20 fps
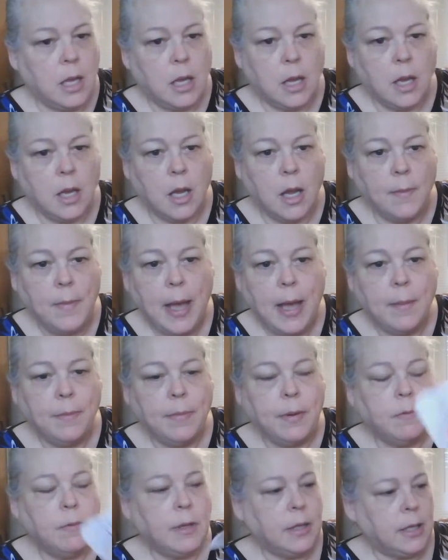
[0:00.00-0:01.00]
I'm happy
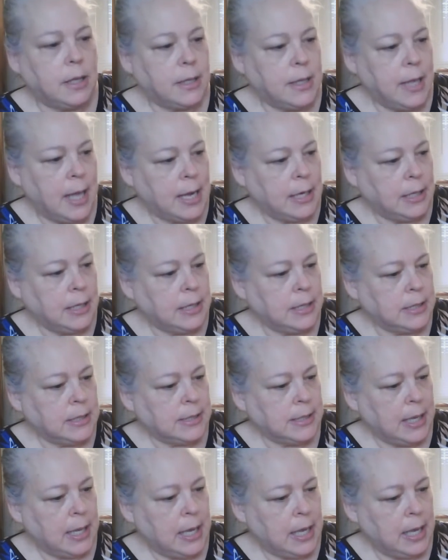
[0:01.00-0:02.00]
with it. That
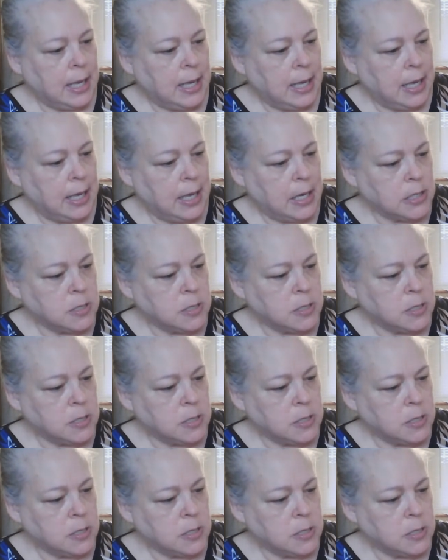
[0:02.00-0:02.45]
is a